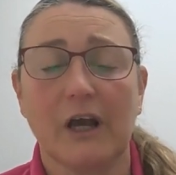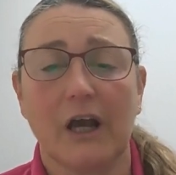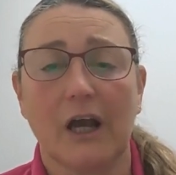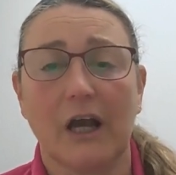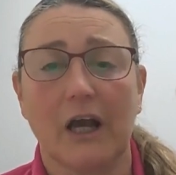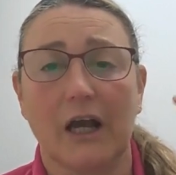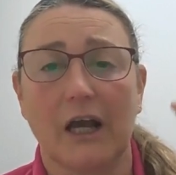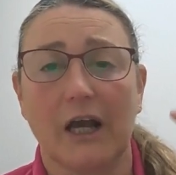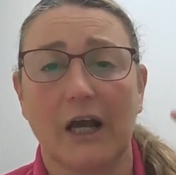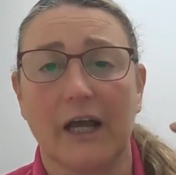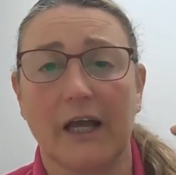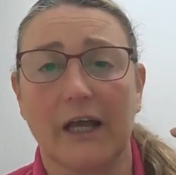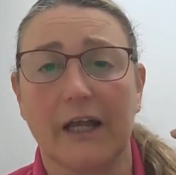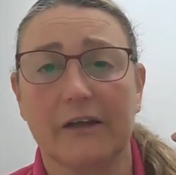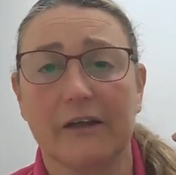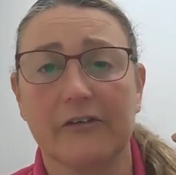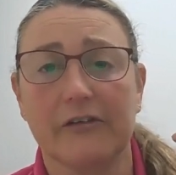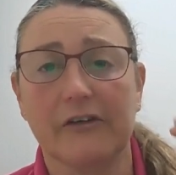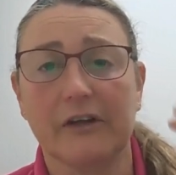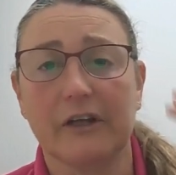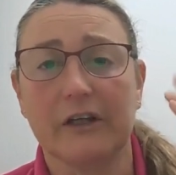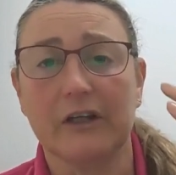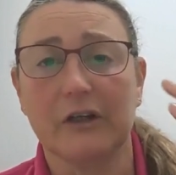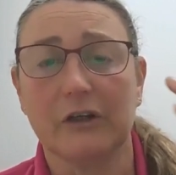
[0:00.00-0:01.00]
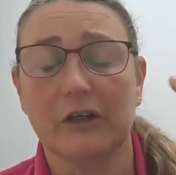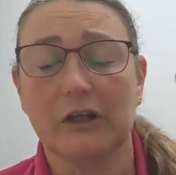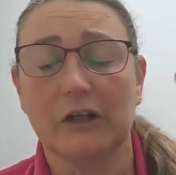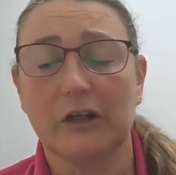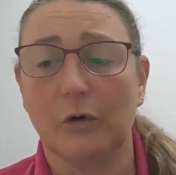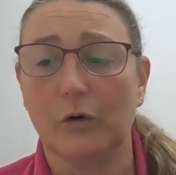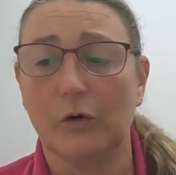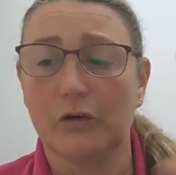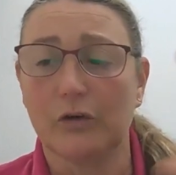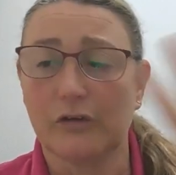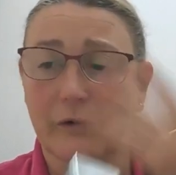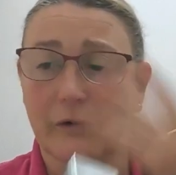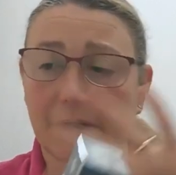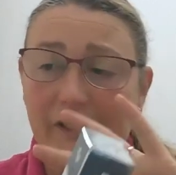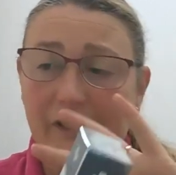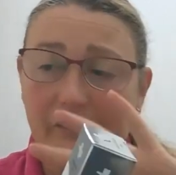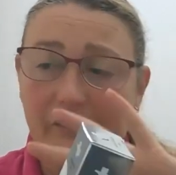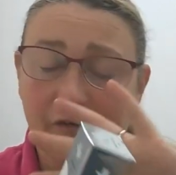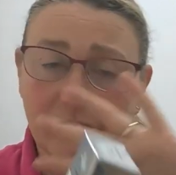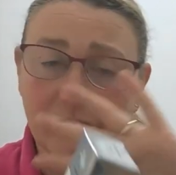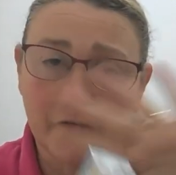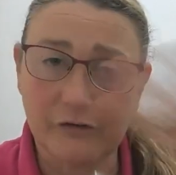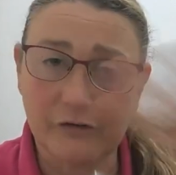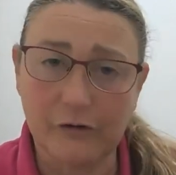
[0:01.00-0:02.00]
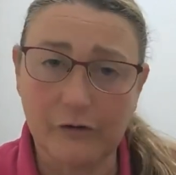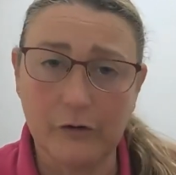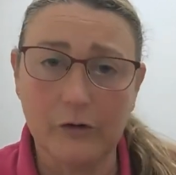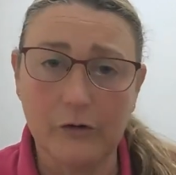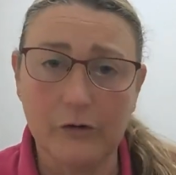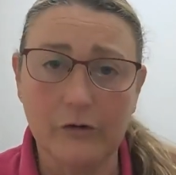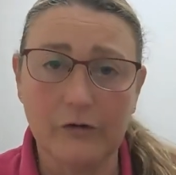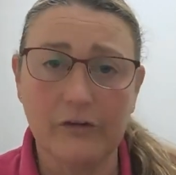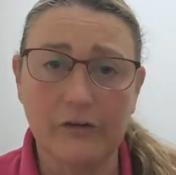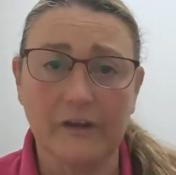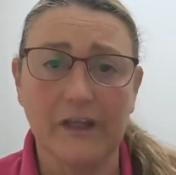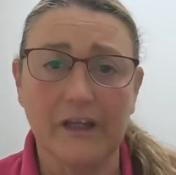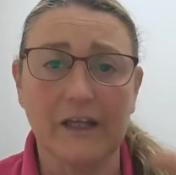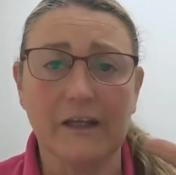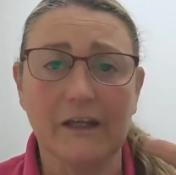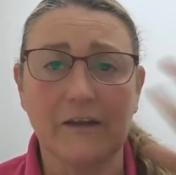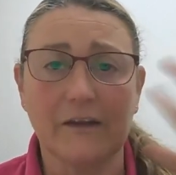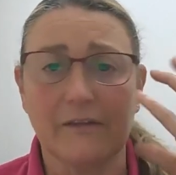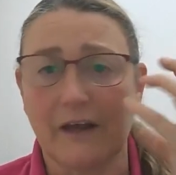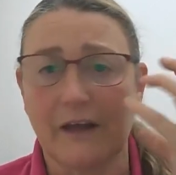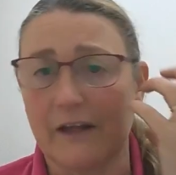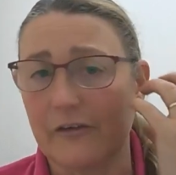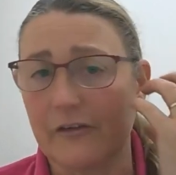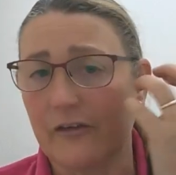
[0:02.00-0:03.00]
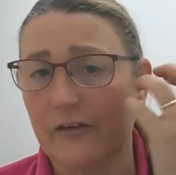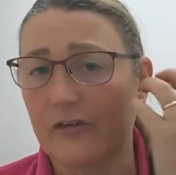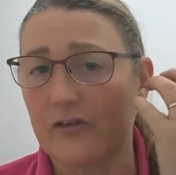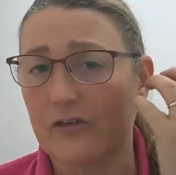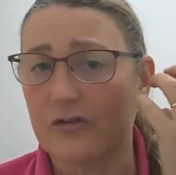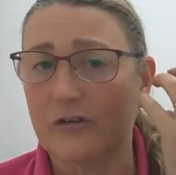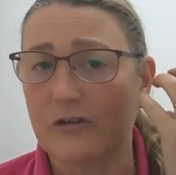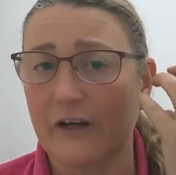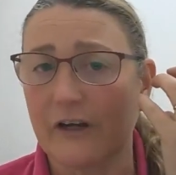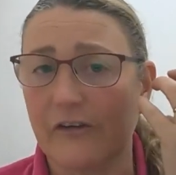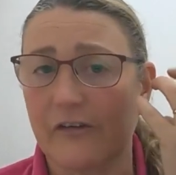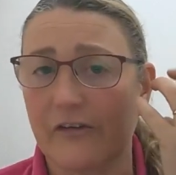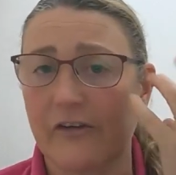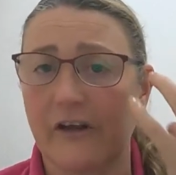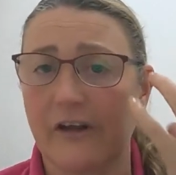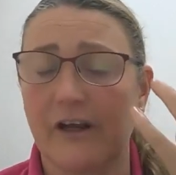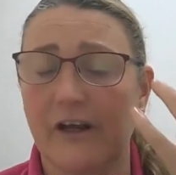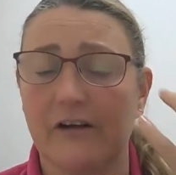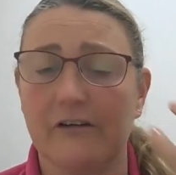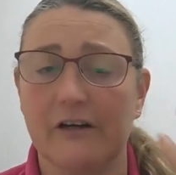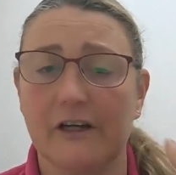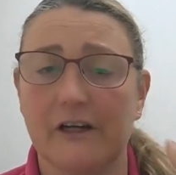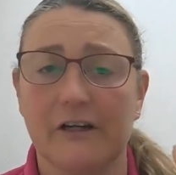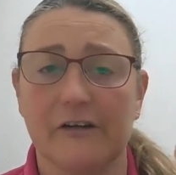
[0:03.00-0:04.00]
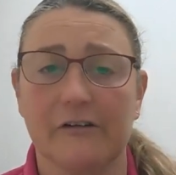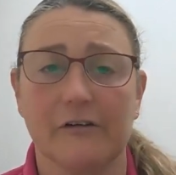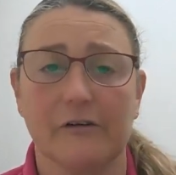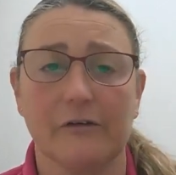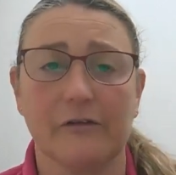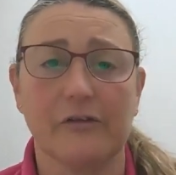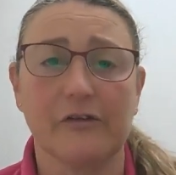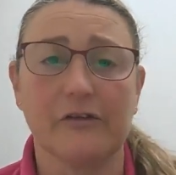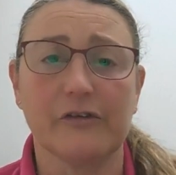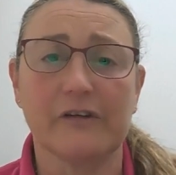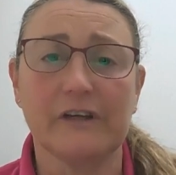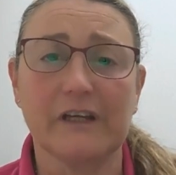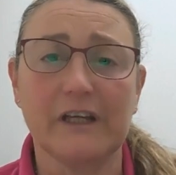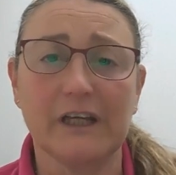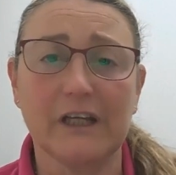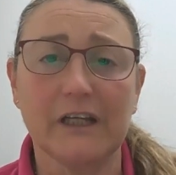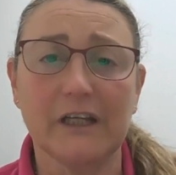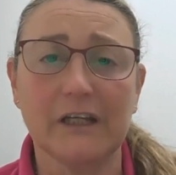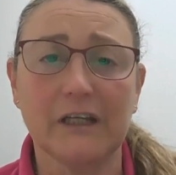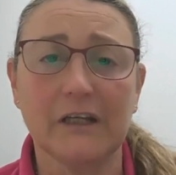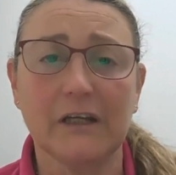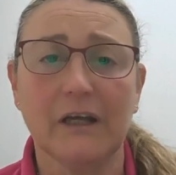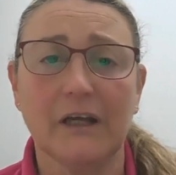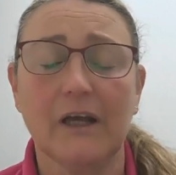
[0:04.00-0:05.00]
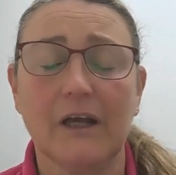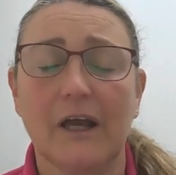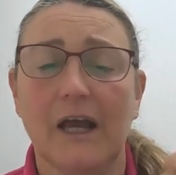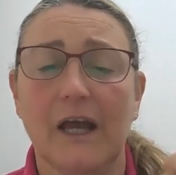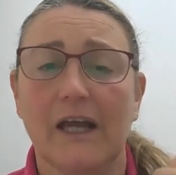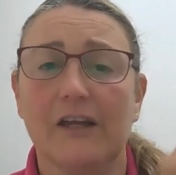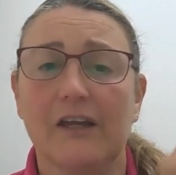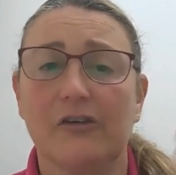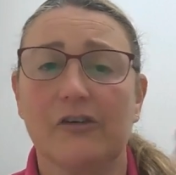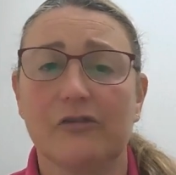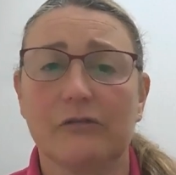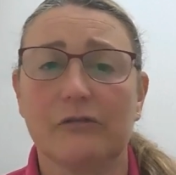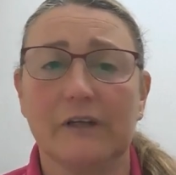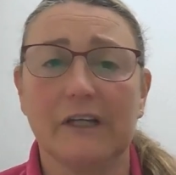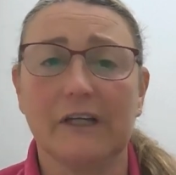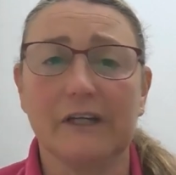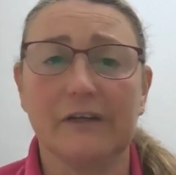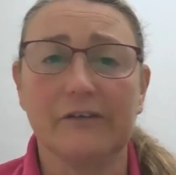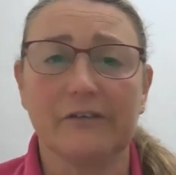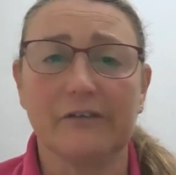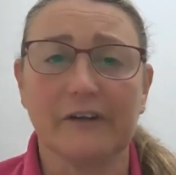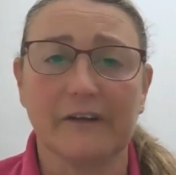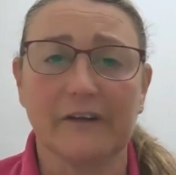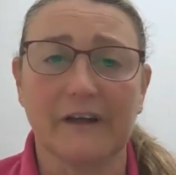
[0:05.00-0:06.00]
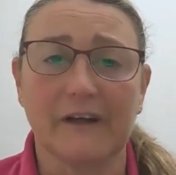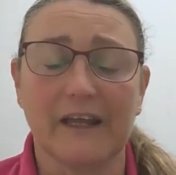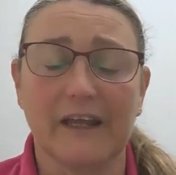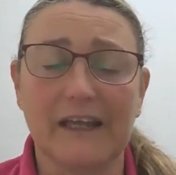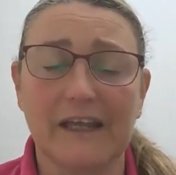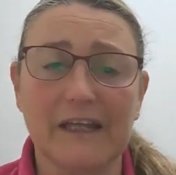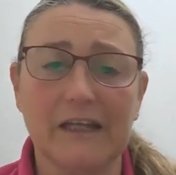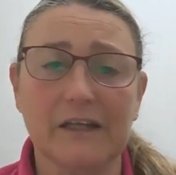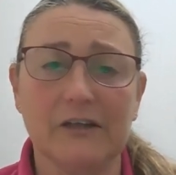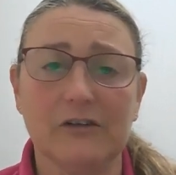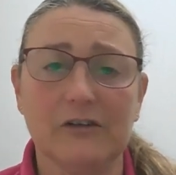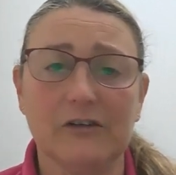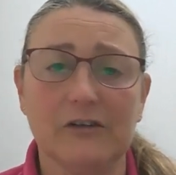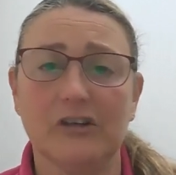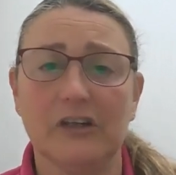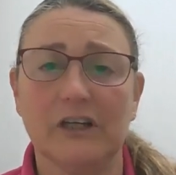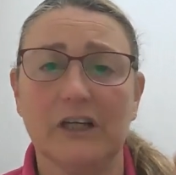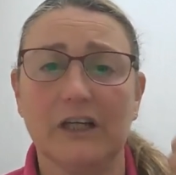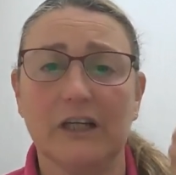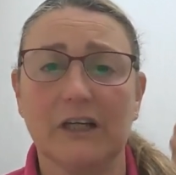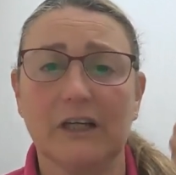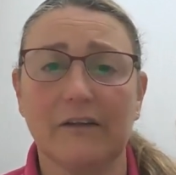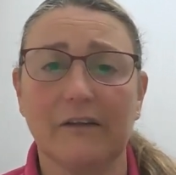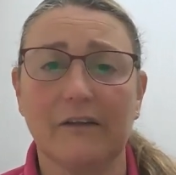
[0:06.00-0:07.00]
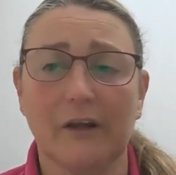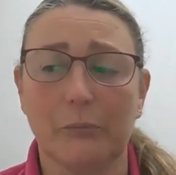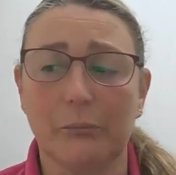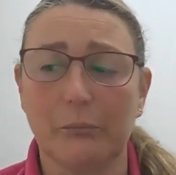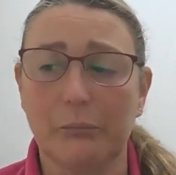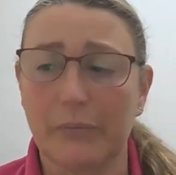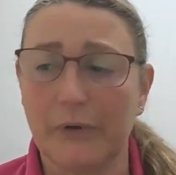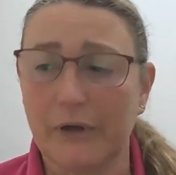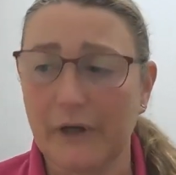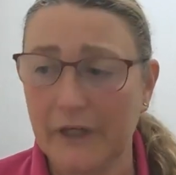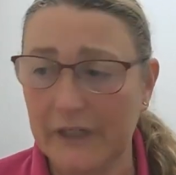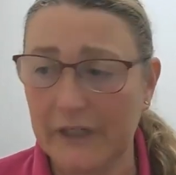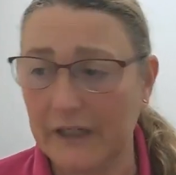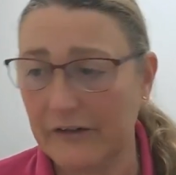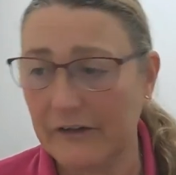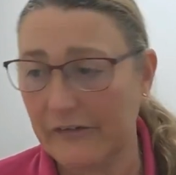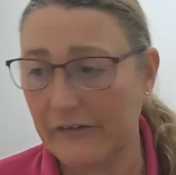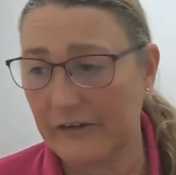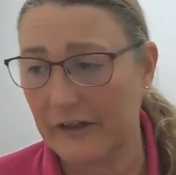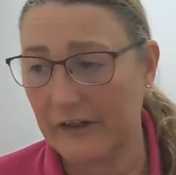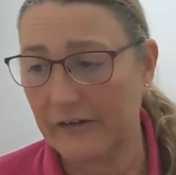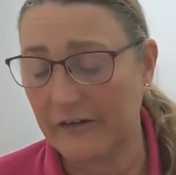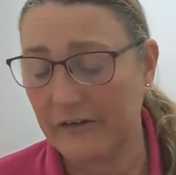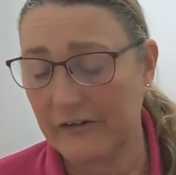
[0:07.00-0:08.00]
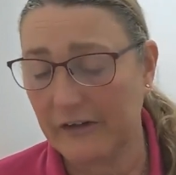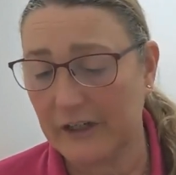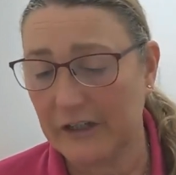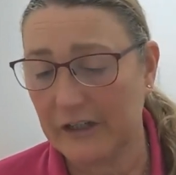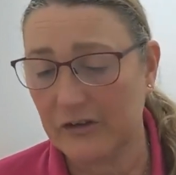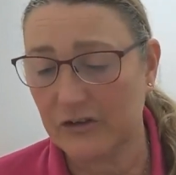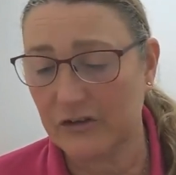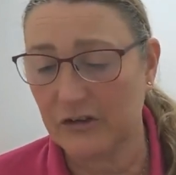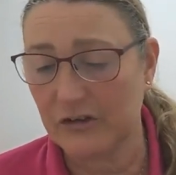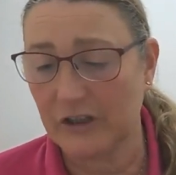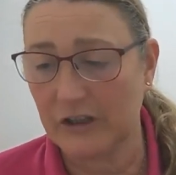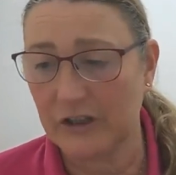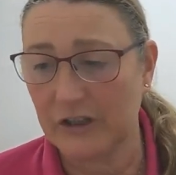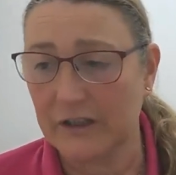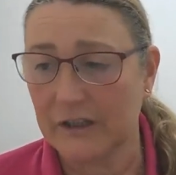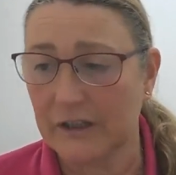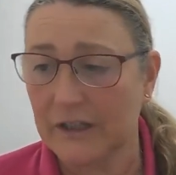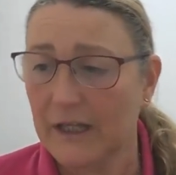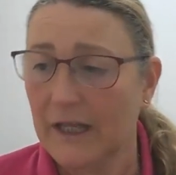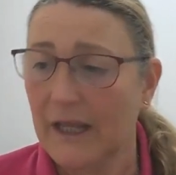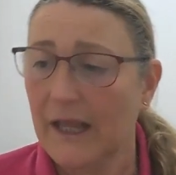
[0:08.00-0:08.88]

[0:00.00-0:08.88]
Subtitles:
and also it's soothing that stressed area of skin. It's relieving the itching, the burning sensation.